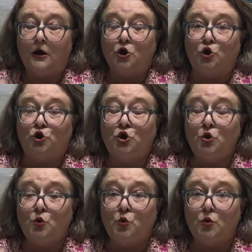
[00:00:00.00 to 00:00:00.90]

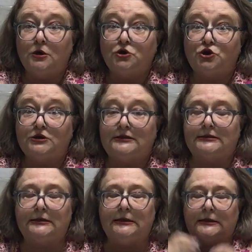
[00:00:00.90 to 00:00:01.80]
You should
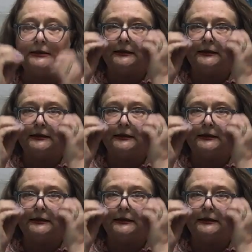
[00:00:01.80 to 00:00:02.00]
see